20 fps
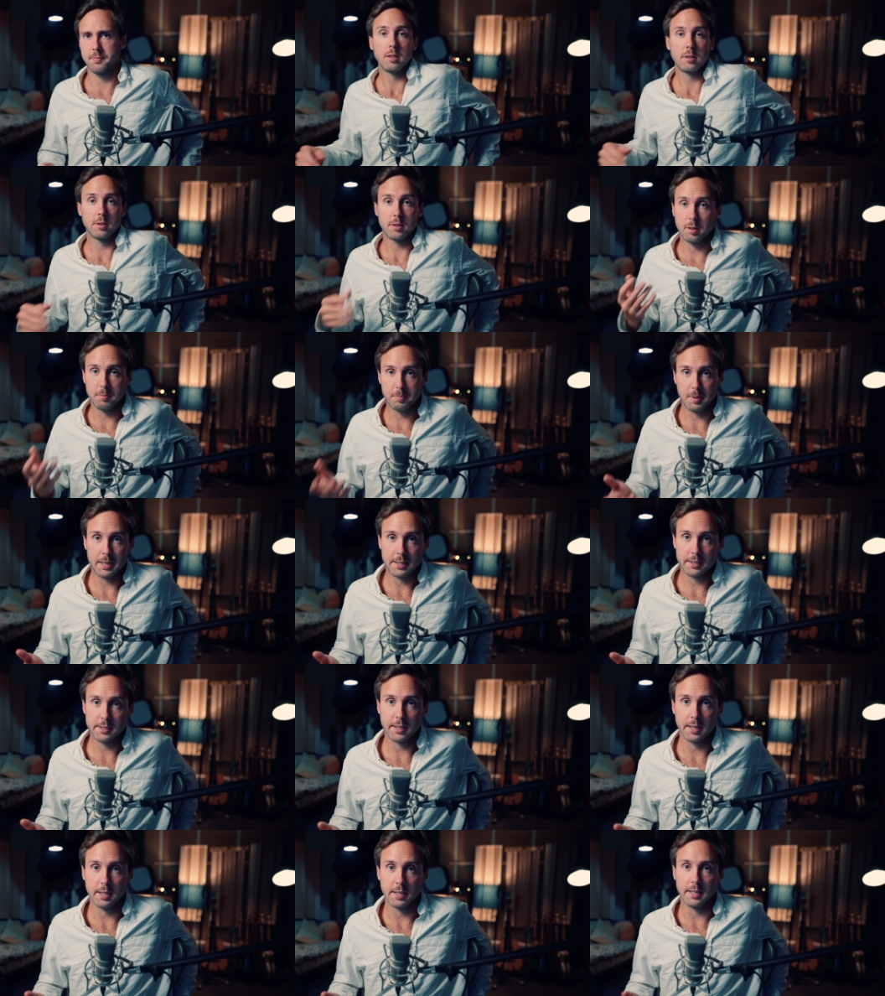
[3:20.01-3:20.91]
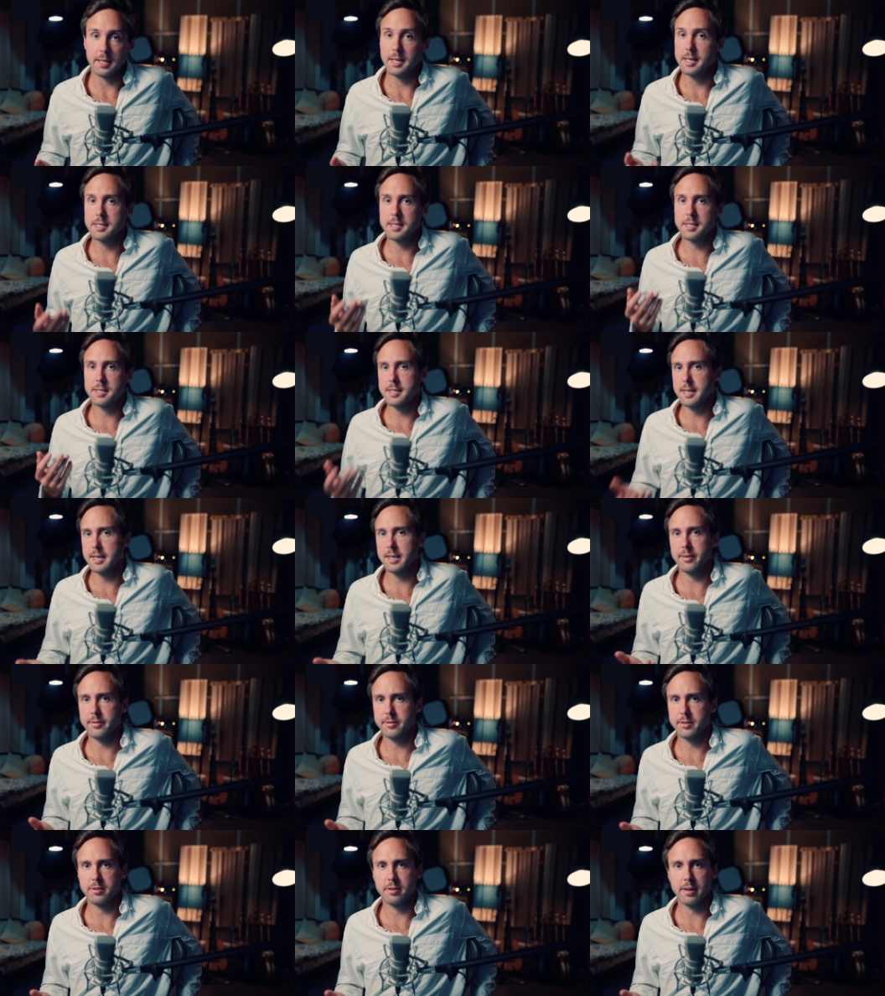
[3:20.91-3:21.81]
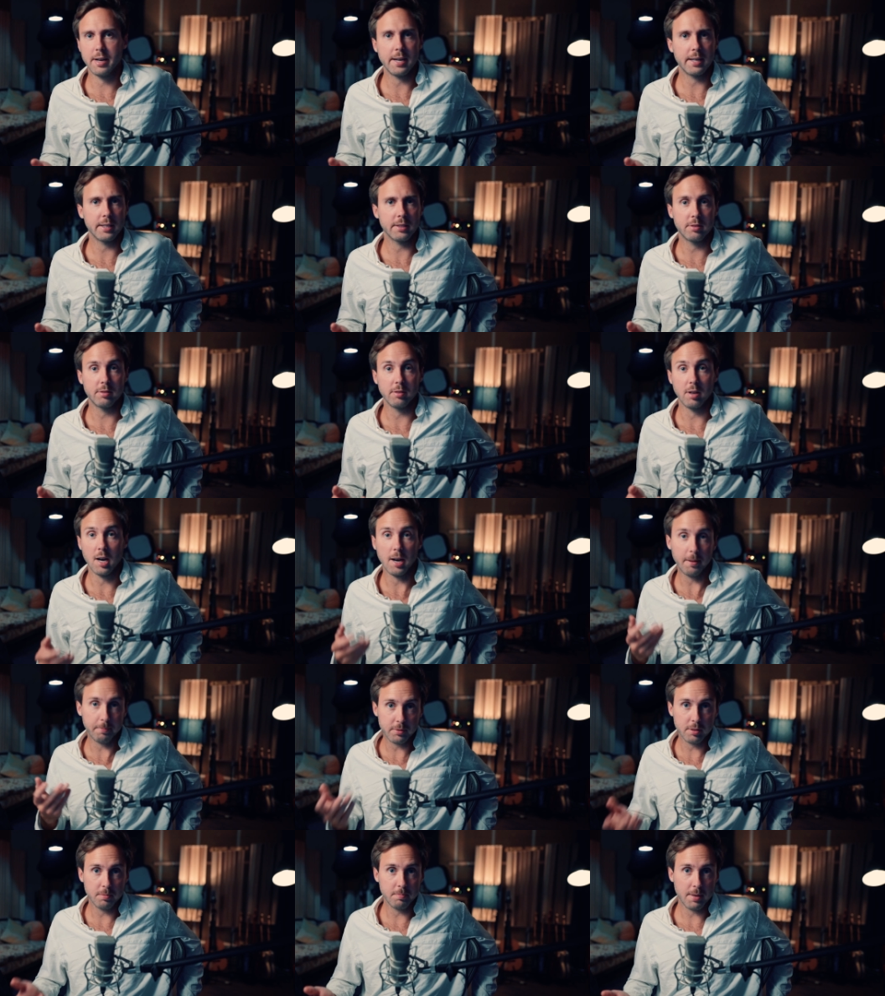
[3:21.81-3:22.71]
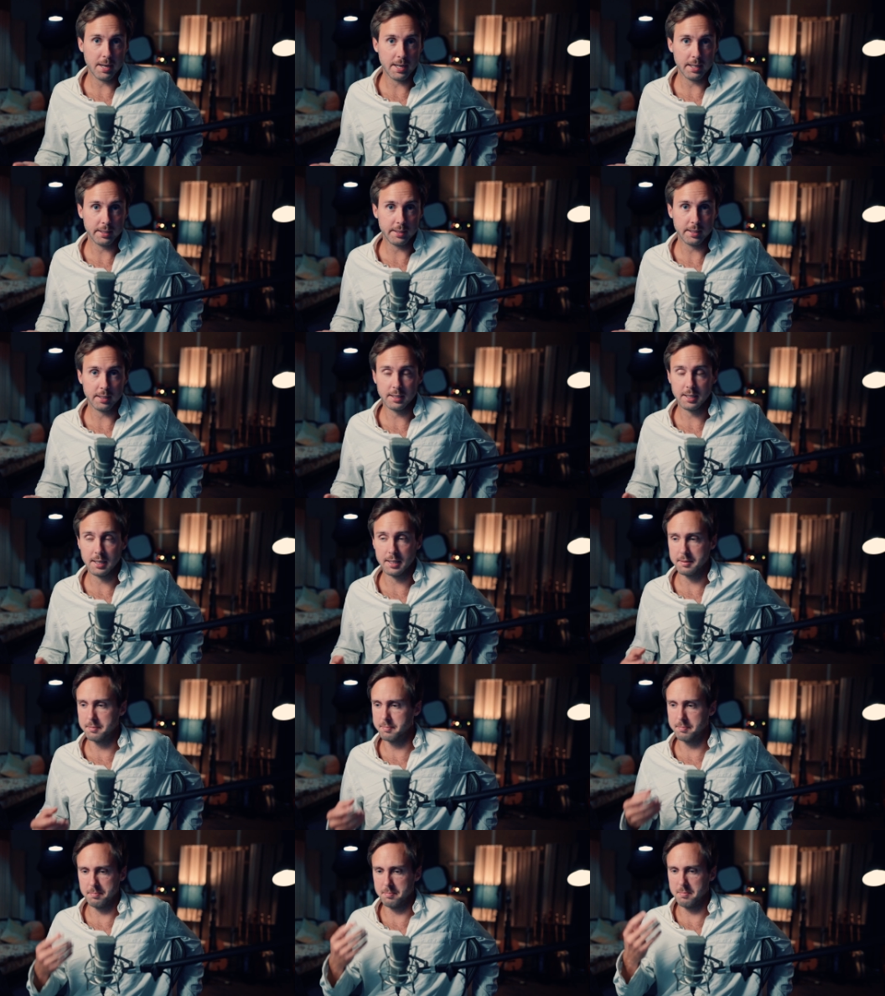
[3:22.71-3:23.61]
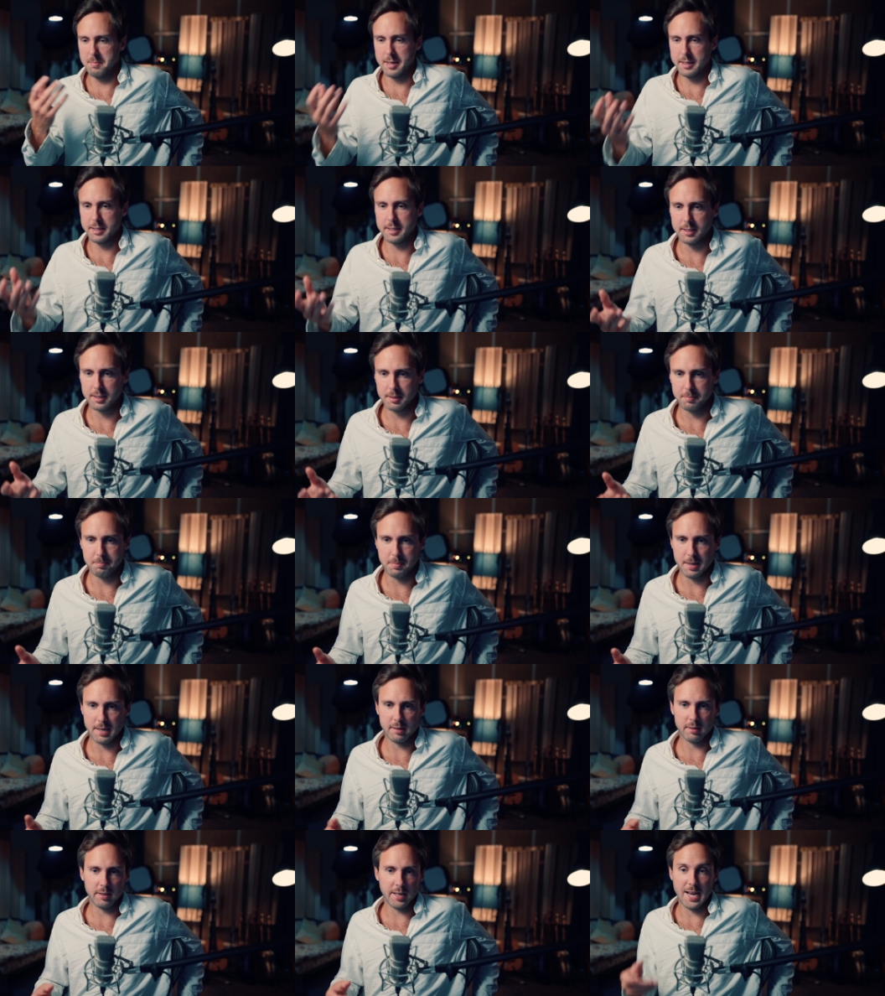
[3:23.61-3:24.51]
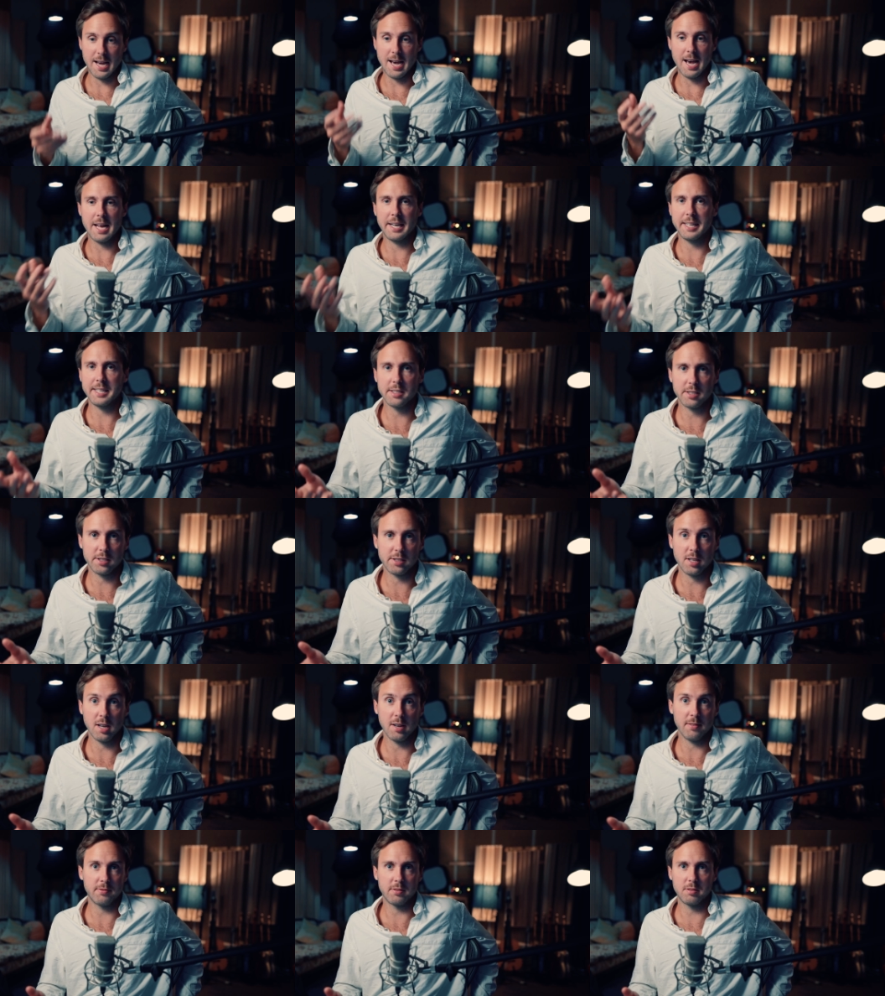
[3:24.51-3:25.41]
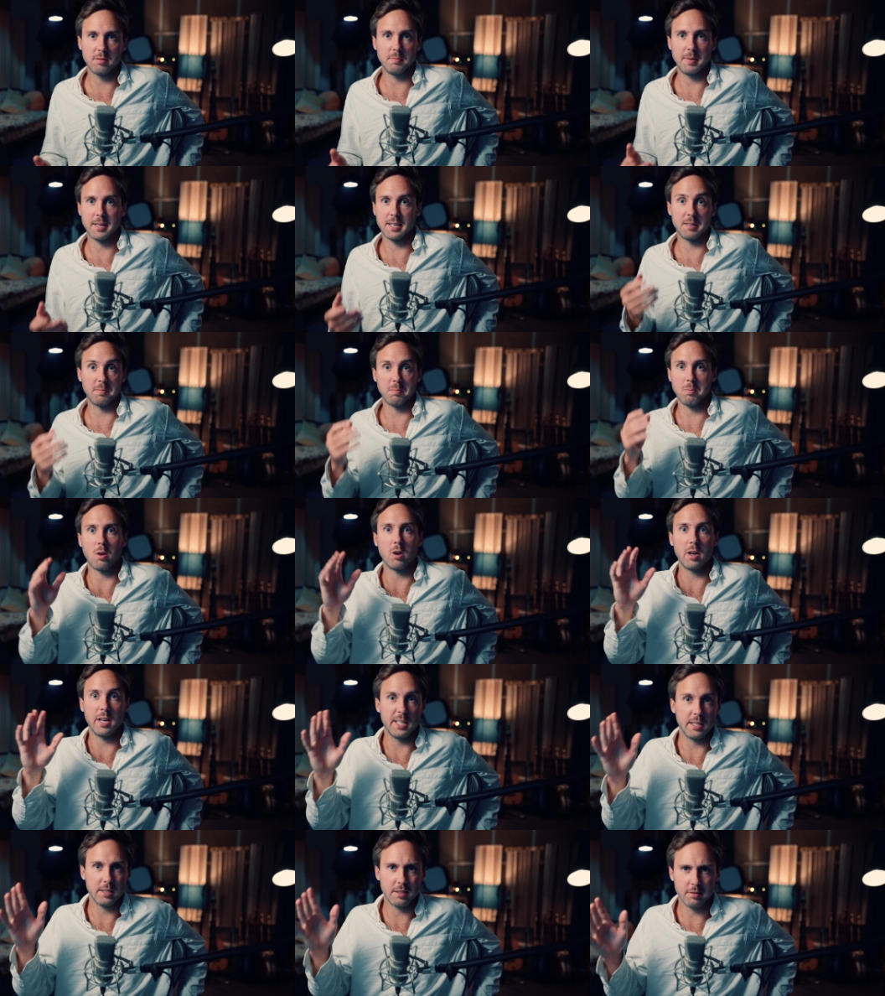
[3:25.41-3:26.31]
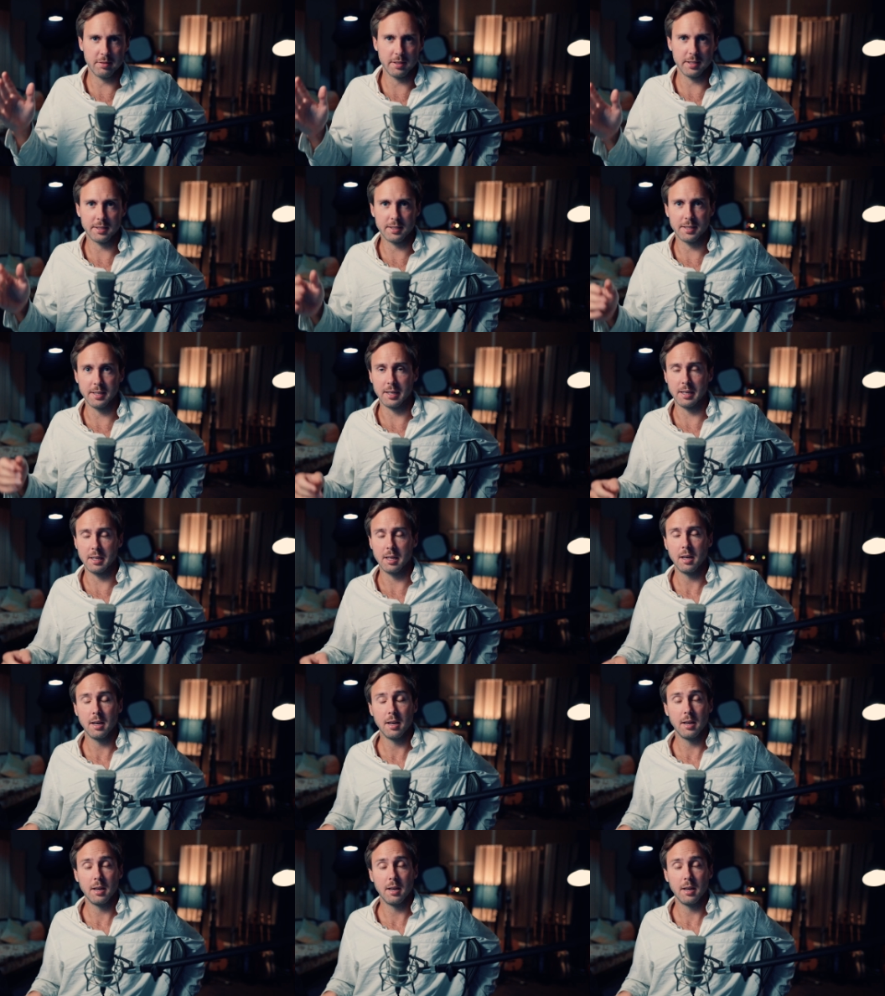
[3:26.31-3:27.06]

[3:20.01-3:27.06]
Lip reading: So basically, instead of trying to optimizing and making it better, adding stuff to make it more interesting,